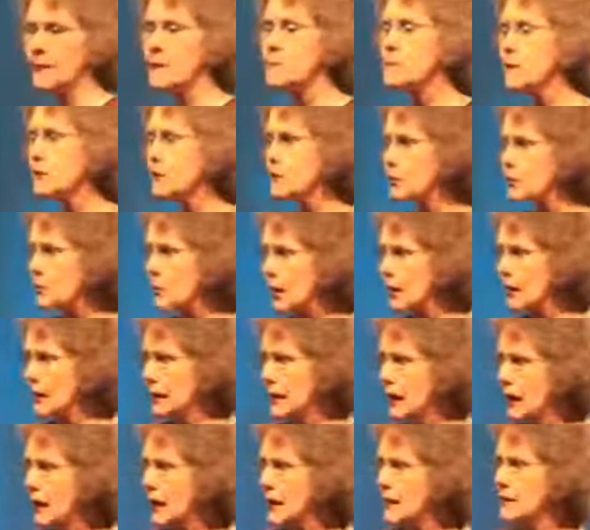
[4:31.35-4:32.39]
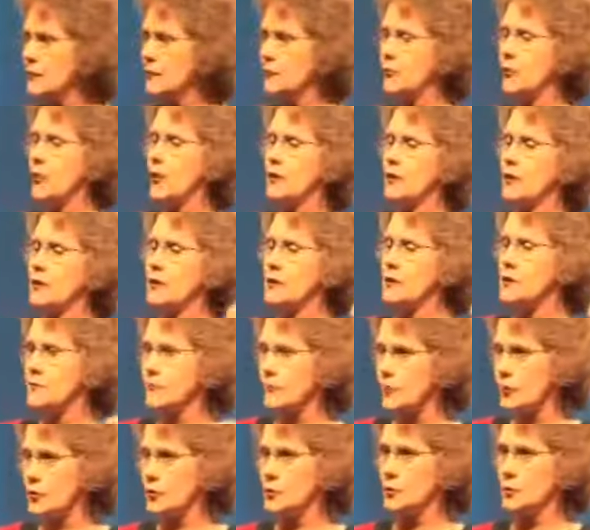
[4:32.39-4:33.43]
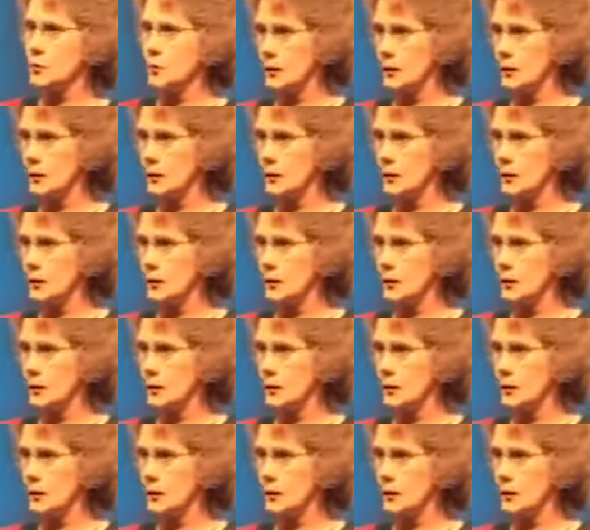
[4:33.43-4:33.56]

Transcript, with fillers: but the right kind of water, because folks,